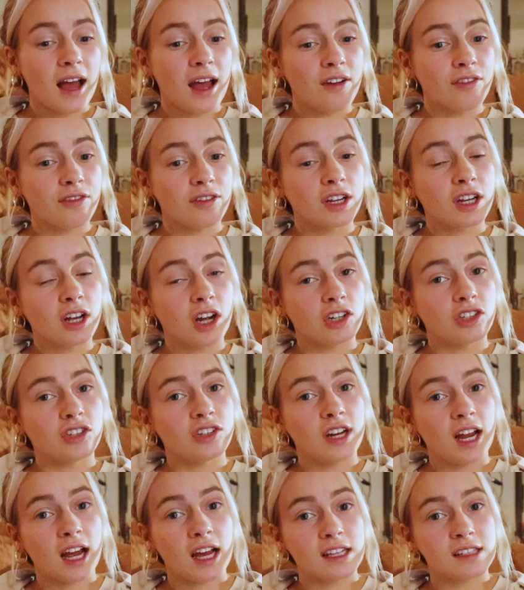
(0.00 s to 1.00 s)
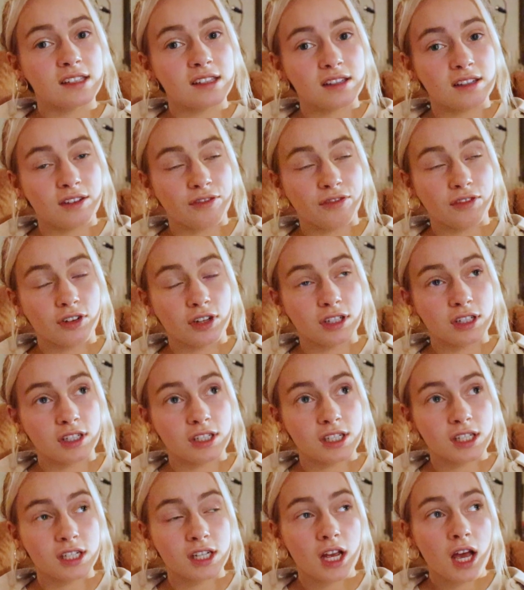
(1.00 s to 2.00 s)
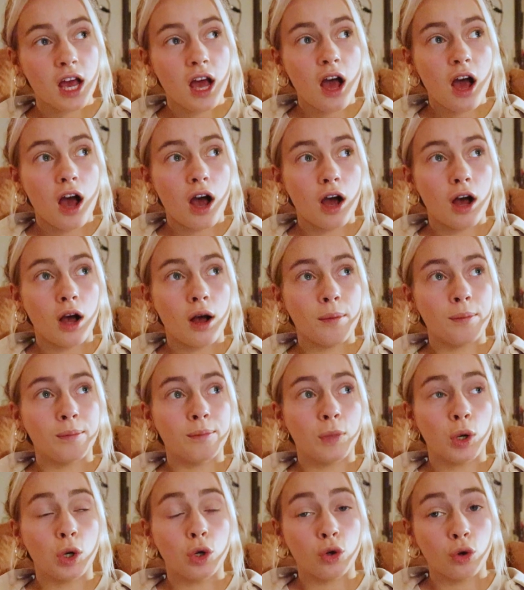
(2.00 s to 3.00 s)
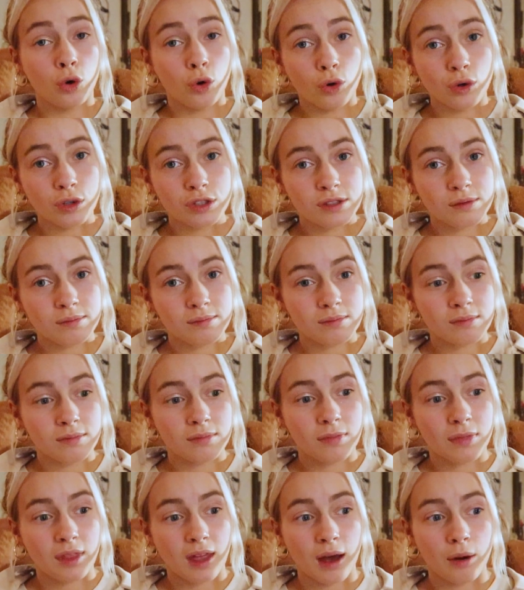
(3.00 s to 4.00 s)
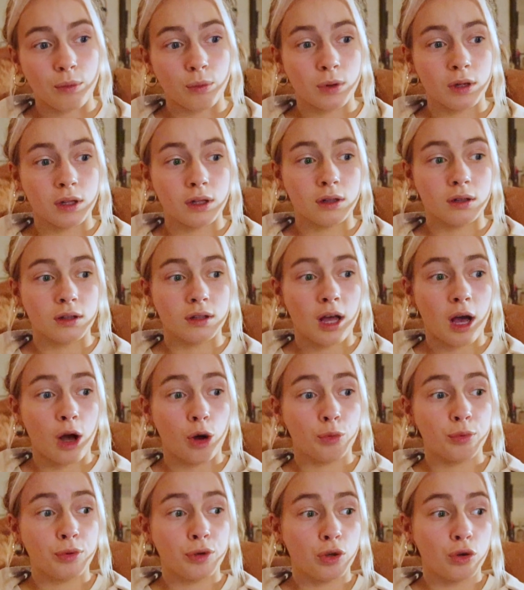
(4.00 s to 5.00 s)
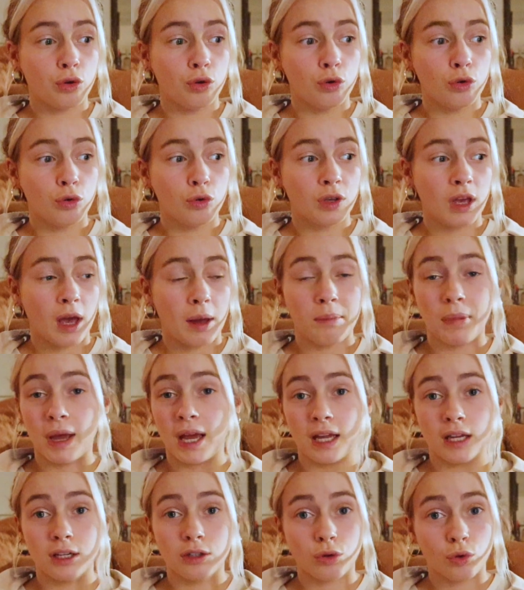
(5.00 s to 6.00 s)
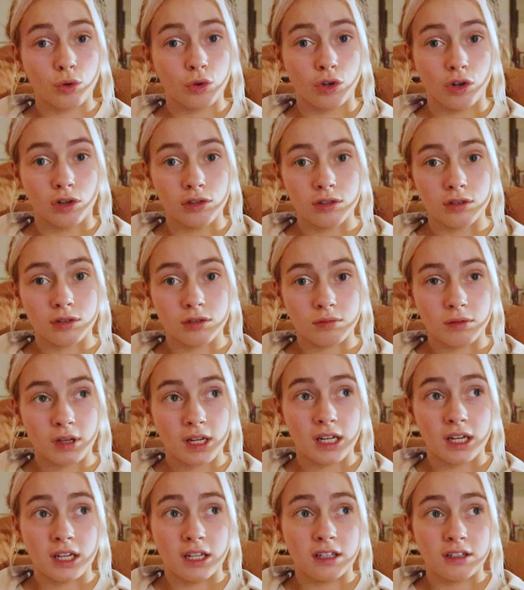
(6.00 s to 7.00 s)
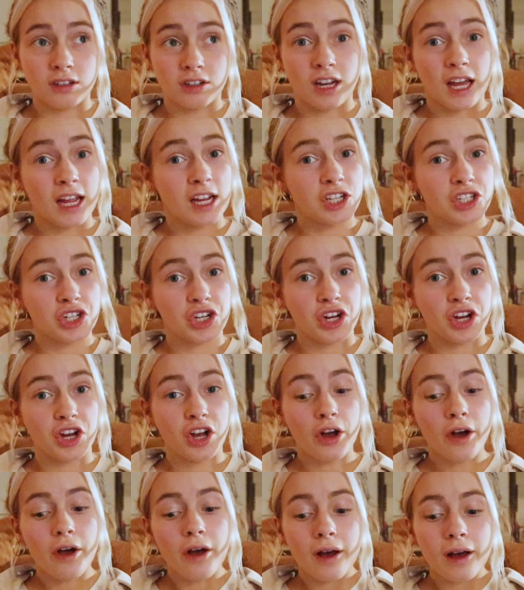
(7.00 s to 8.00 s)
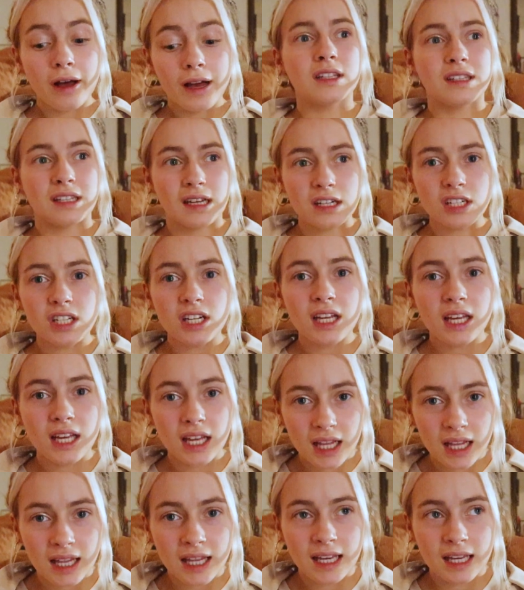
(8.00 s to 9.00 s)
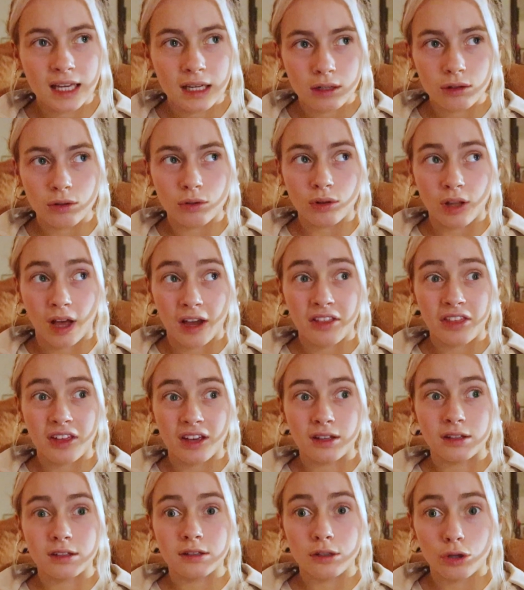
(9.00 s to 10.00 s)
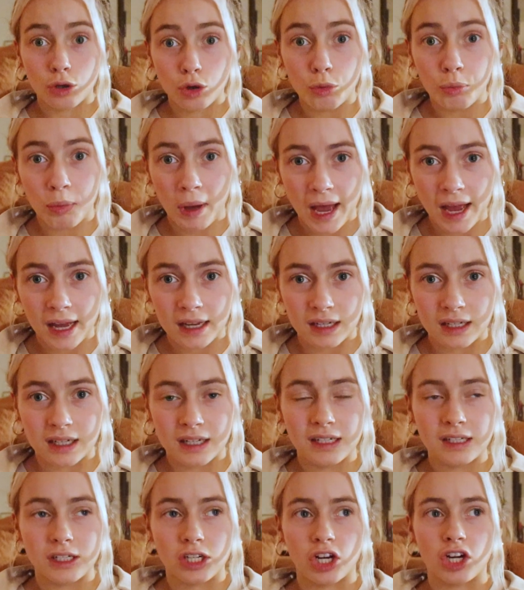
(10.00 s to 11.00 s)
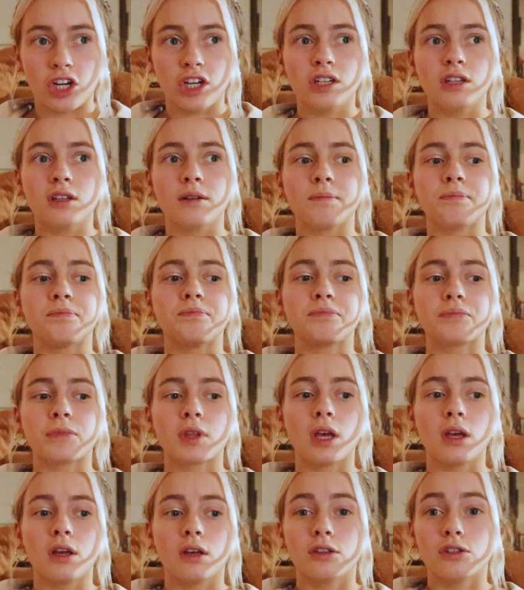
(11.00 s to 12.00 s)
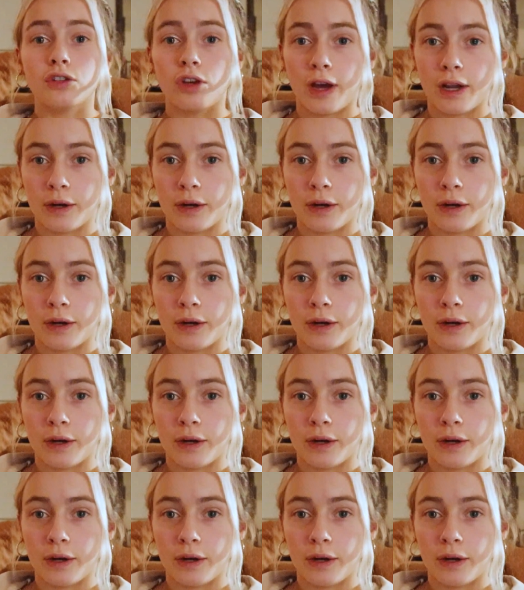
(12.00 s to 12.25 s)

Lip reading: every country has different laws that will help you get paid or not. In Indonesia, it's actually illegal, I think, to pay an intern. So